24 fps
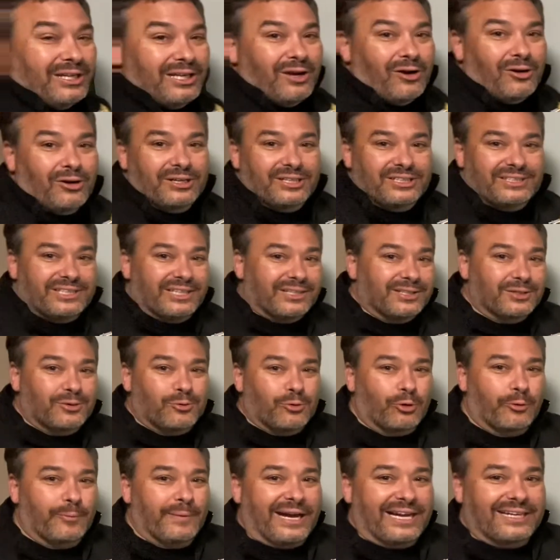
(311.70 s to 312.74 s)
hard to tell the
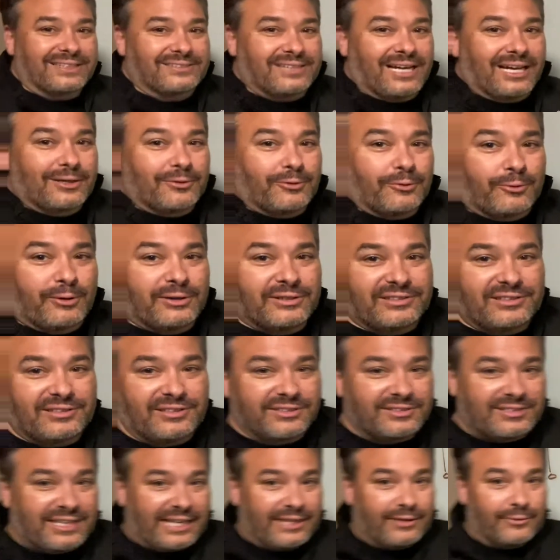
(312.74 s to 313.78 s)
quarterback exactly what it was. He
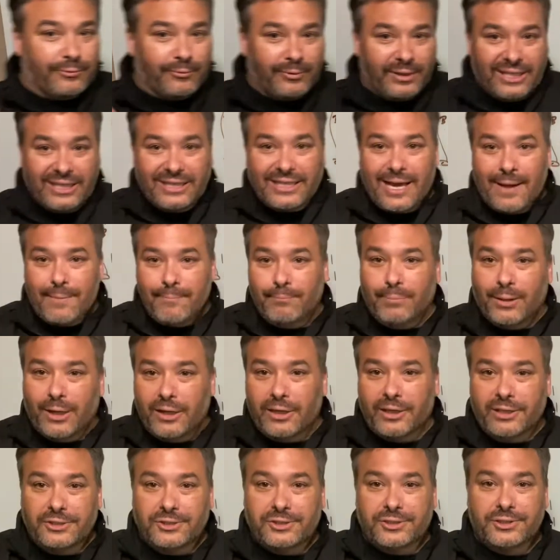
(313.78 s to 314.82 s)
just had to read that
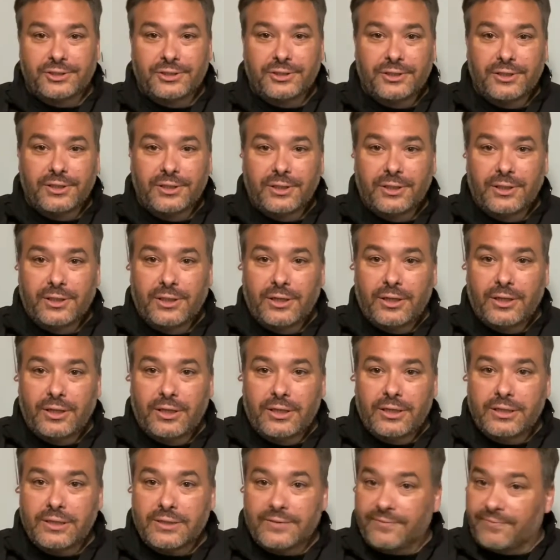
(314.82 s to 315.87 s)
bunch,
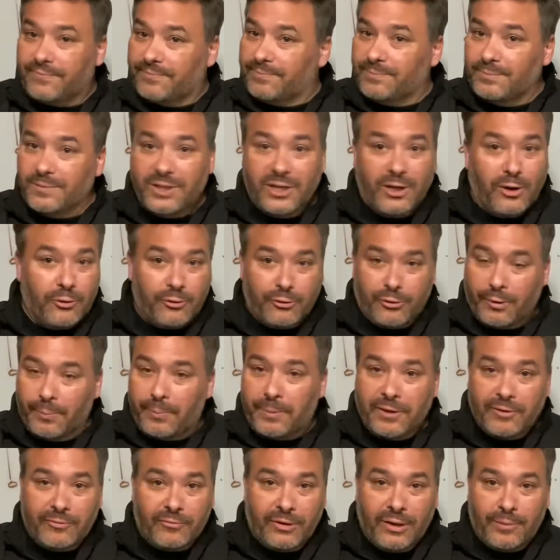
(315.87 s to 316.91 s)
you know, grip
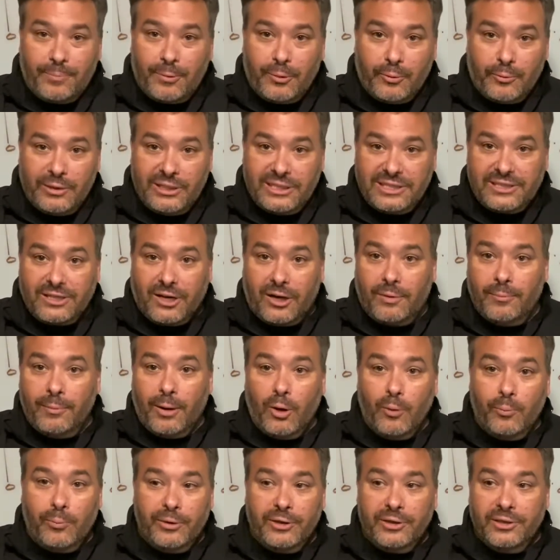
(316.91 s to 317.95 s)
it and rip it when he saw him
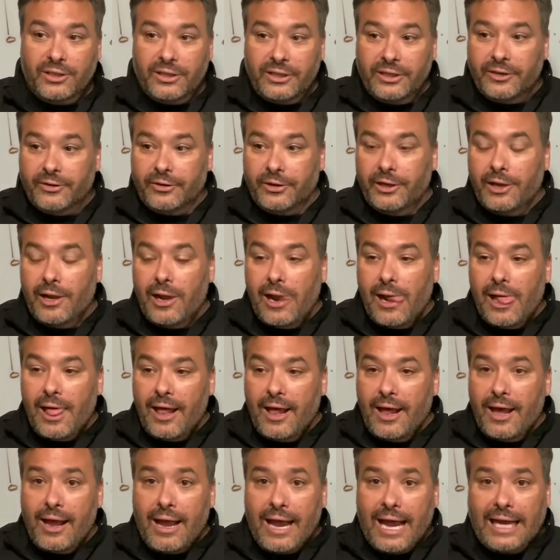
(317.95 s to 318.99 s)
open, clearing.
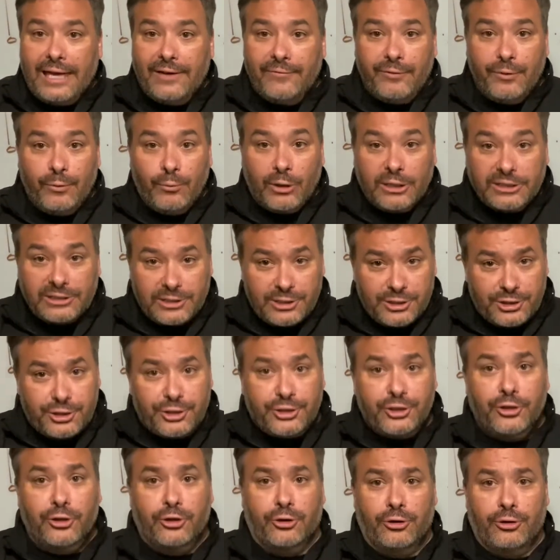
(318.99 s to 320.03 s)
And if he wasn't
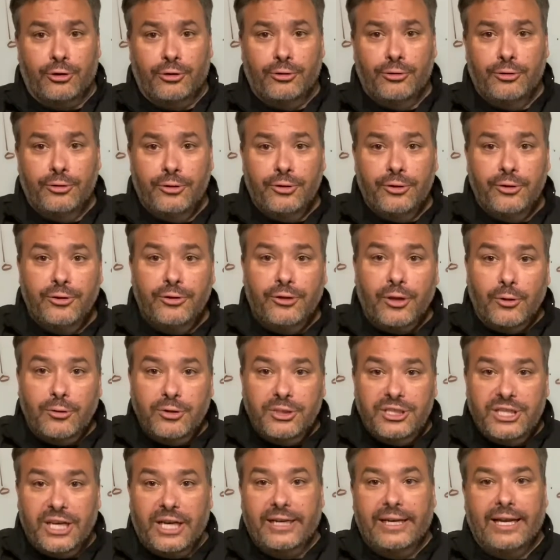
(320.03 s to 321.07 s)
sure, throw the
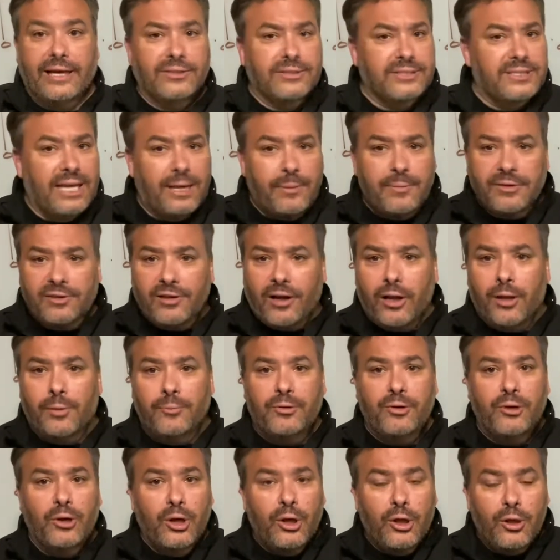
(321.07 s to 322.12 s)
check down. Same as all of
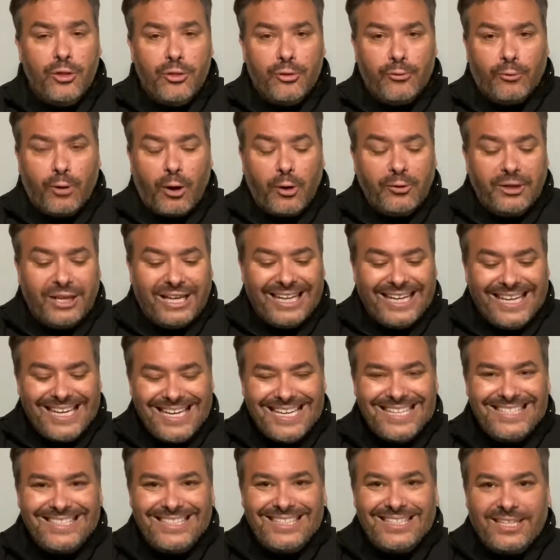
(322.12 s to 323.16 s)
them. You throw the
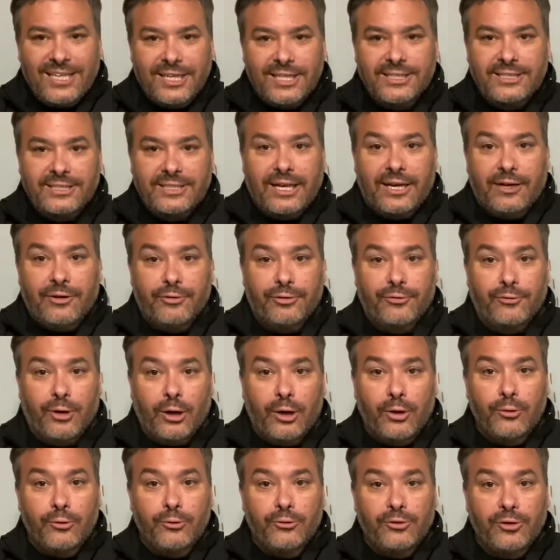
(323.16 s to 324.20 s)
easy touchdown
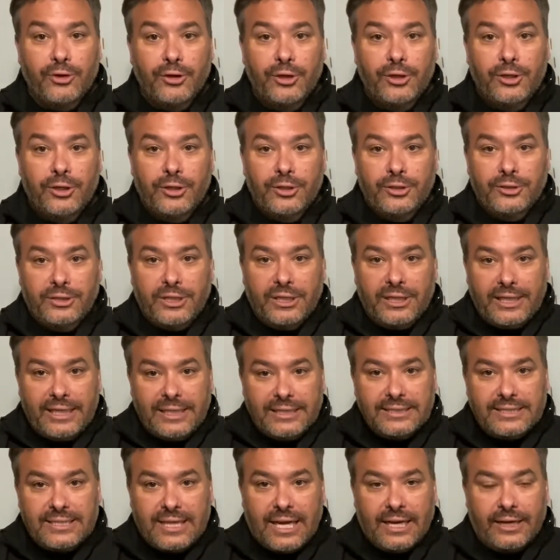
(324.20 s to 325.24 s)
throws to the
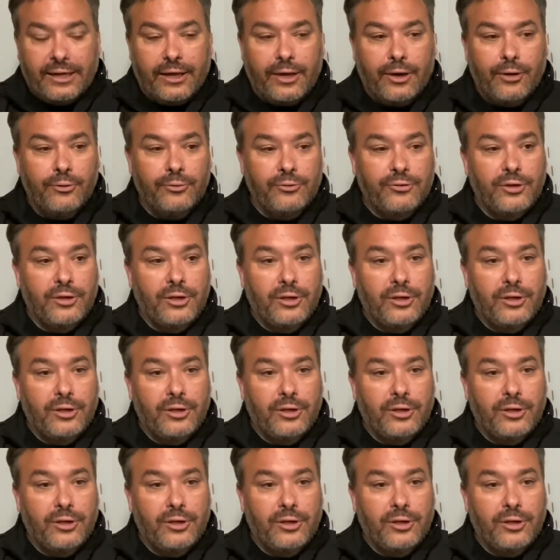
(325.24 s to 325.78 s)
inside goes,